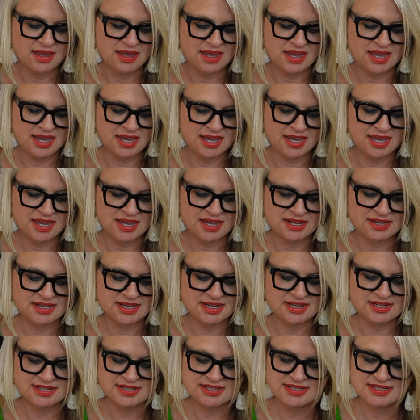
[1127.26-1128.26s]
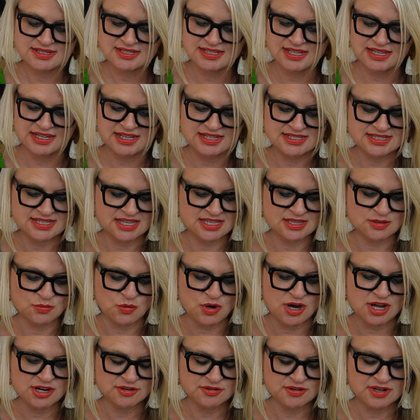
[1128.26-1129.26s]
and it is, like I said, the
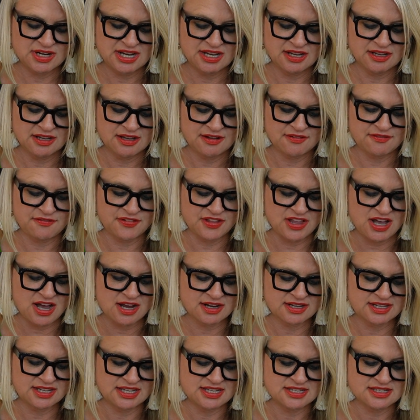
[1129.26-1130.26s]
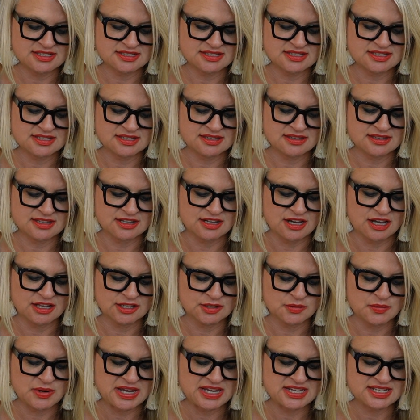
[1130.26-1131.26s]
Wandering Flock in the
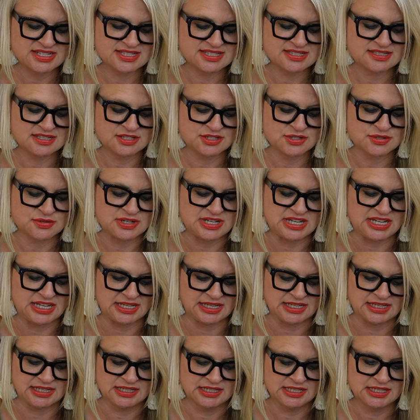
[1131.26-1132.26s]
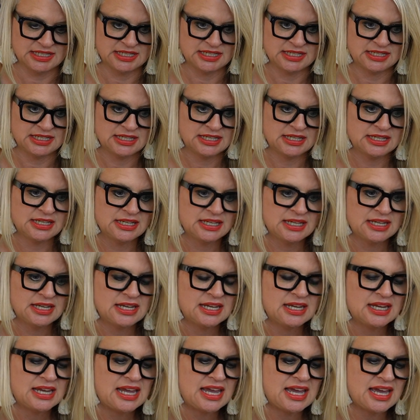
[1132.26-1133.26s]
colorway Citrine.
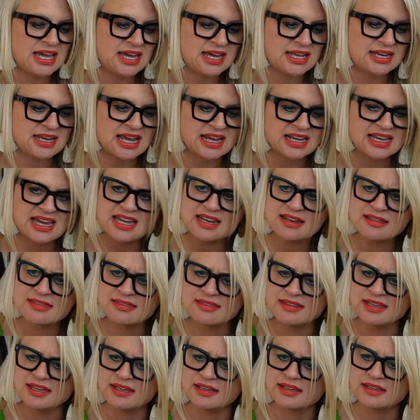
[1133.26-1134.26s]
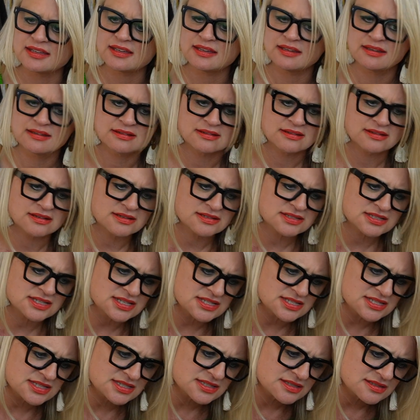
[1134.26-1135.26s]
And I gotta think, is
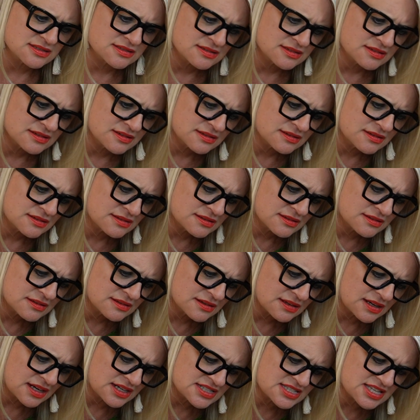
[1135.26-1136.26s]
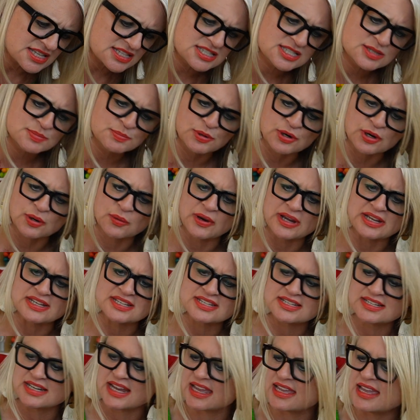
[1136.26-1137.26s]
this, I said sport weight,
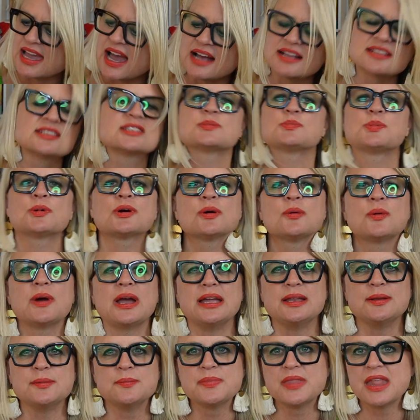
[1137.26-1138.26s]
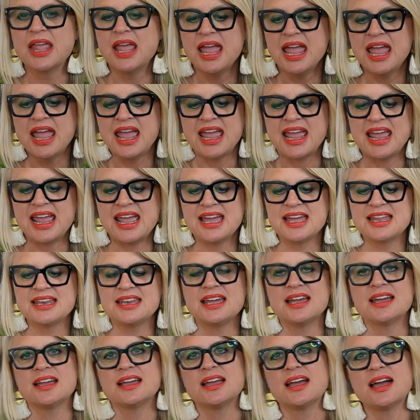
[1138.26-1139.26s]
didn't I? Yeah, it's sport weight. And